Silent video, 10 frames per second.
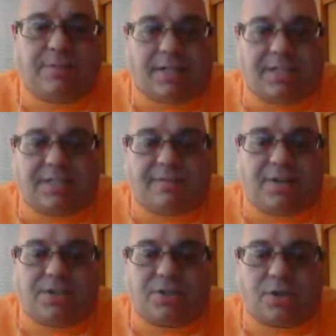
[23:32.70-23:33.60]
as
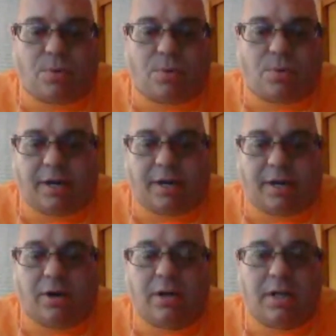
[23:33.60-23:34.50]
defensive coordinator,
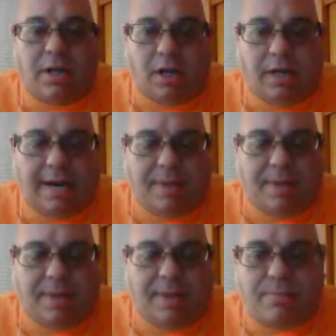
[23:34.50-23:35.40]
and they made that
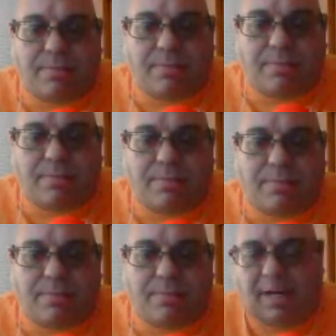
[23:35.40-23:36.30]
small run to the
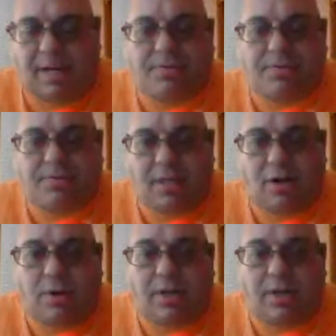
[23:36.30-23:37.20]
playoffs with,
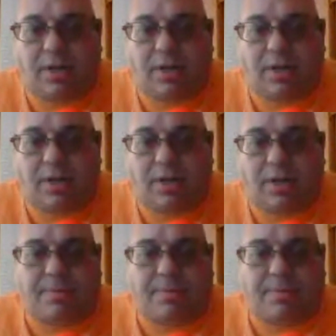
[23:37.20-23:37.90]
Saban.